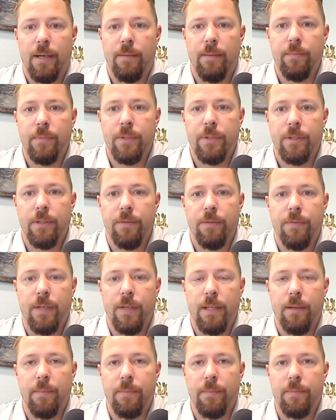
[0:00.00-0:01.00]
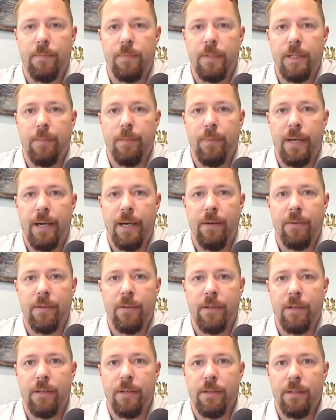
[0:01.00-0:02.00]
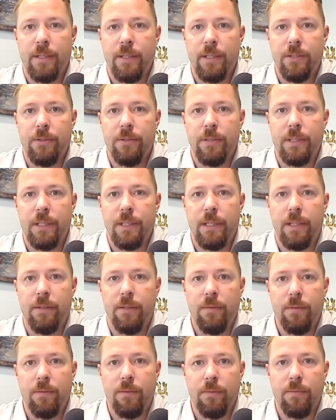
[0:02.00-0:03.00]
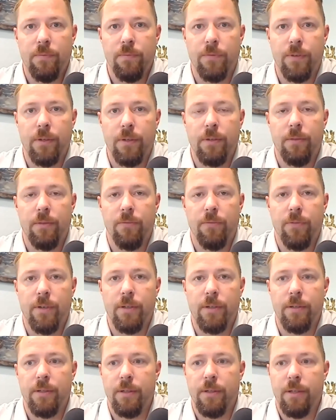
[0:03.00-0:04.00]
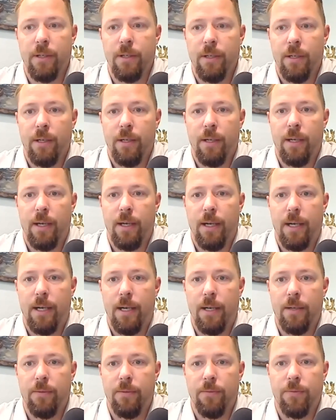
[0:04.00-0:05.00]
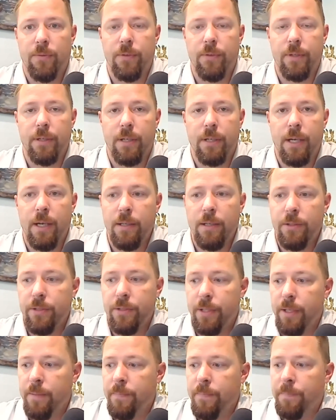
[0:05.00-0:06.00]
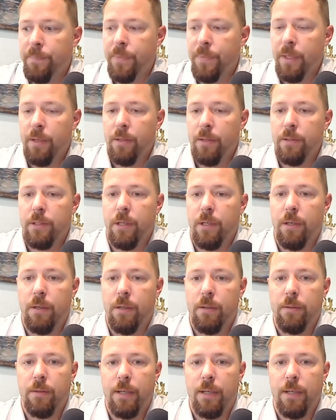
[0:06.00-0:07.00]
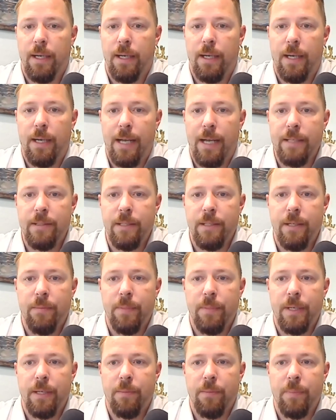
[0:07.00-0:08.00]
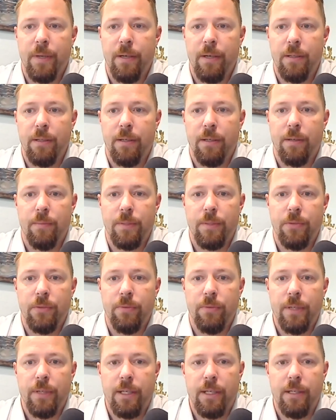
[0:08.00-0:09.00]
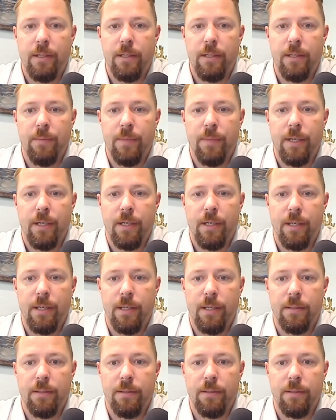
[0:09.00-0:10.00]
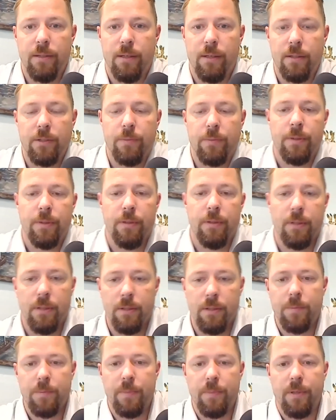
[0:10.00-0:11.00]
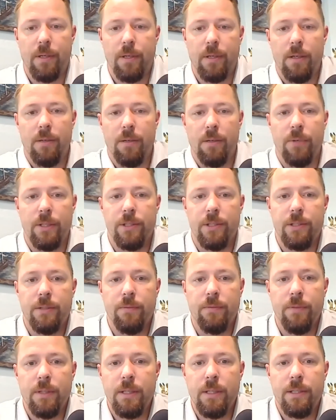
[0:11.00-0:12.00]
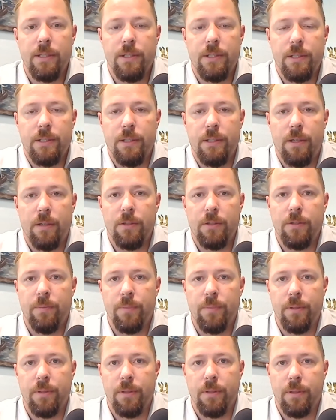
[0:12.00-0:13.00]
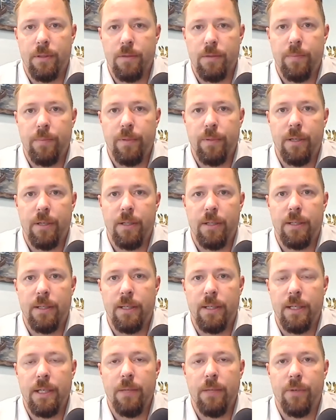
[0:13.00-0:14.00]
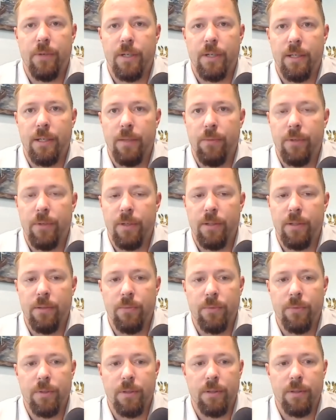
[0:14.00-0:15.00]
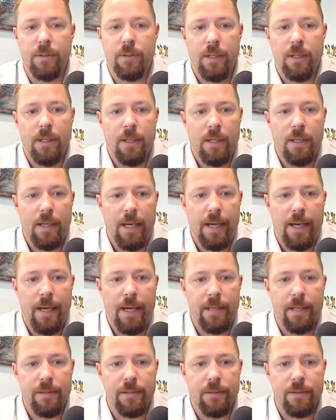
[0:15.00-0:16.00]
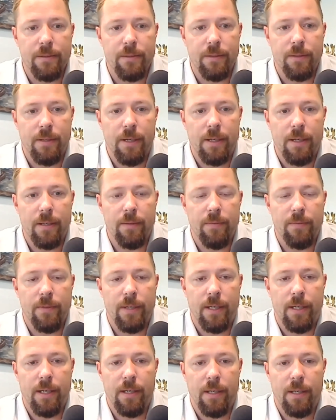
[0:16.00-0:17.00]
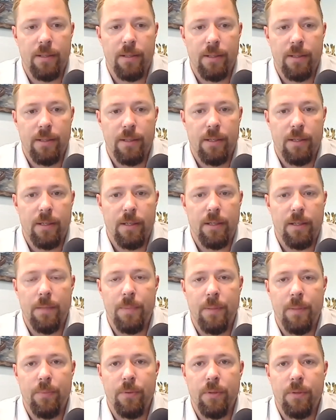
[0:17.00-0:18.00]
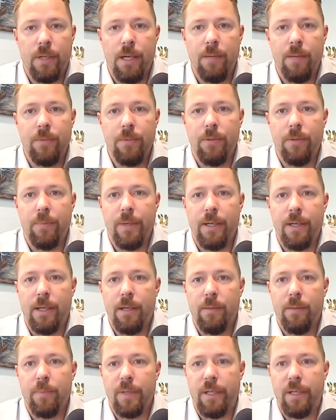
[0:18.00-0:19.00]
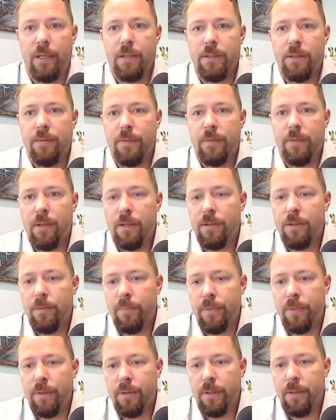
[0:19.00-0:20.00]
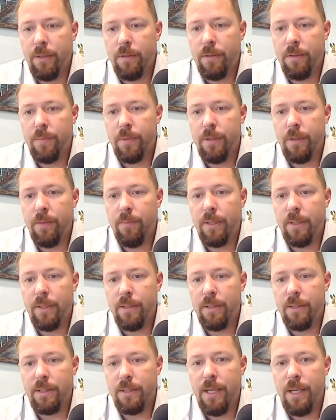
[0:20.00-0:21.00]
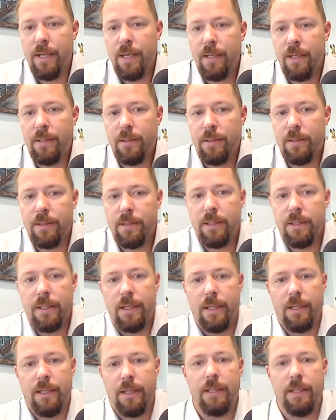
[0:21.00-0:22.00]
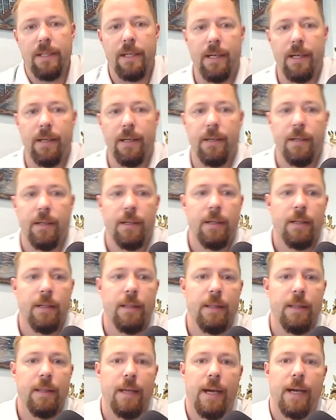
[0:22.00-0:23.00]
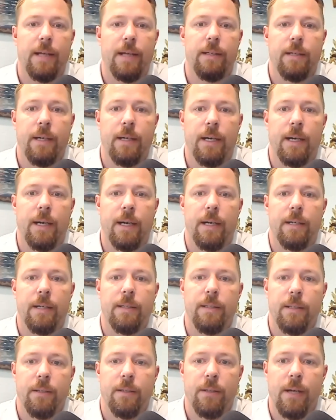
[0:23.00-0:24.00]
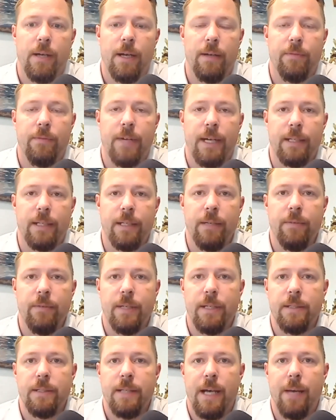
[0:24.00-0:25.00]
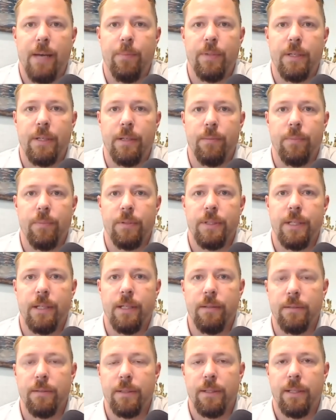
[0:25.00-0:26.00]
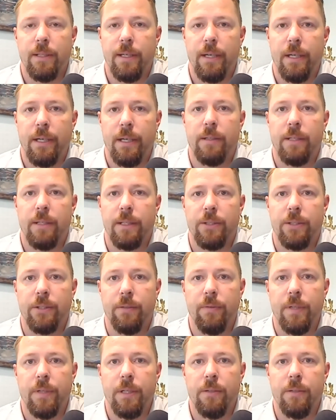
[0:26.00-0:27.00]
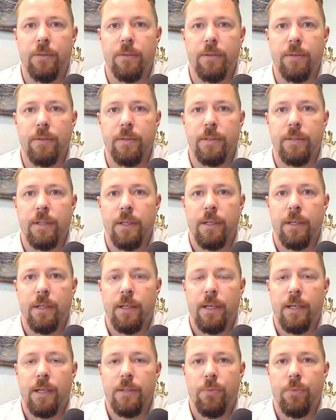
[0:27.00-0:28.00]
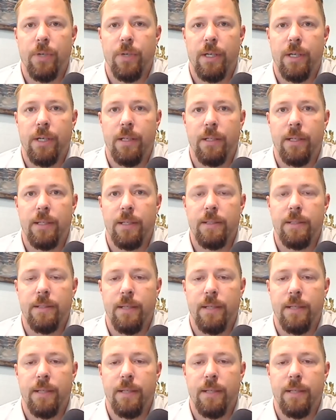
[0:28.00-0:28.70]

you develop the power that you need further and further for your country. So I see a big parallel between the American entrepreneurial spirit, which really is just an entrepreneurial spirit that anyone anywhere in the world has. There's a lot of people who come to America because of their entrepreneurial spirit, but it's exciting to see in India that a lot of activity is happening, particularly in electric vehicles, as well as